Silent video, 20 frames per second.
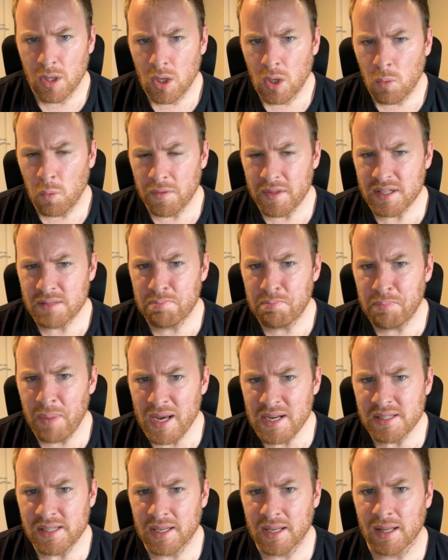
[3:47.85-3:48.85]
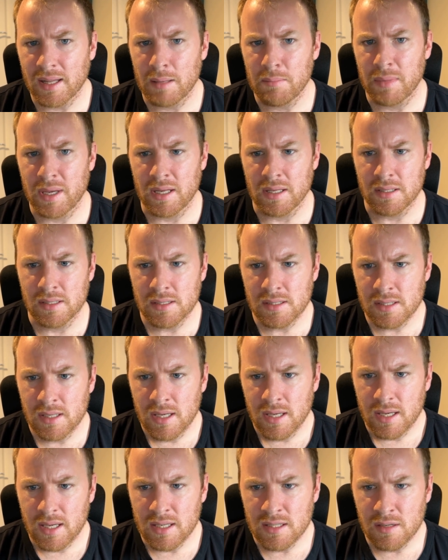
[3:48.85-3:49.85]
What this basically means
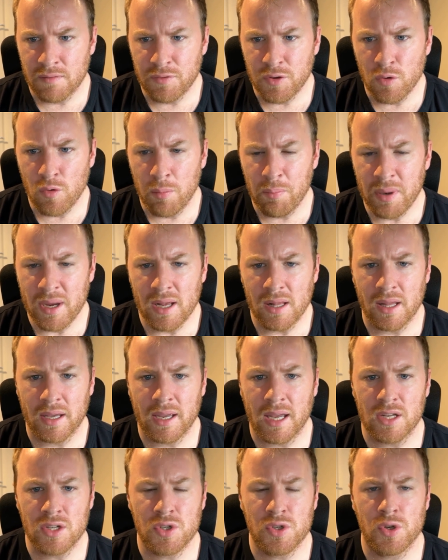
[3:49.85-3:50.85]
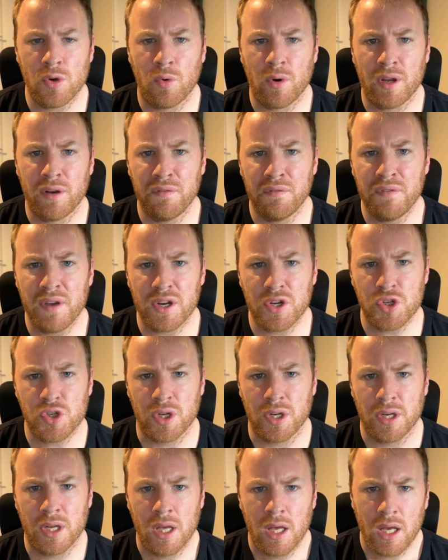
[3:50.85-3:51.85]
is if you appeal against your
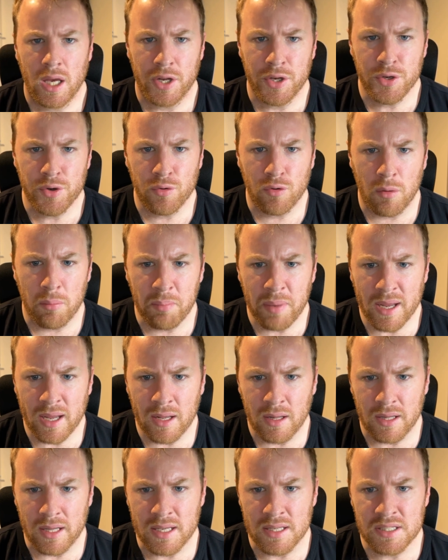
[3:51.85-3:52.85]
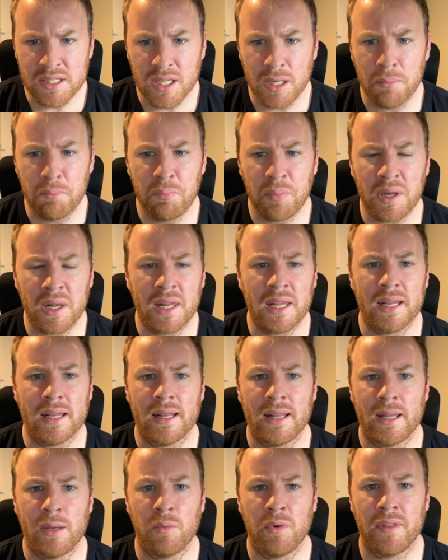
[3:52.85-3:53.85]
conviction and your appeal is
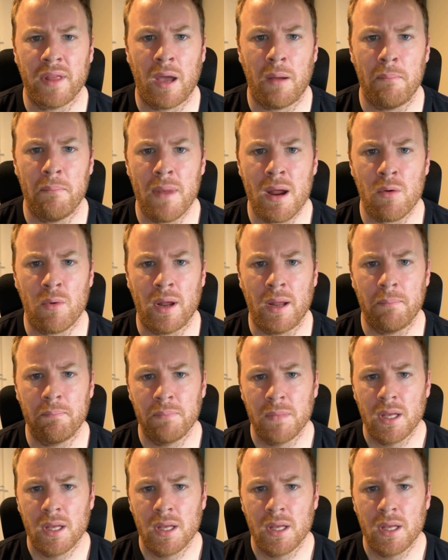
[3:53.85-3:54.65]
completely without merit,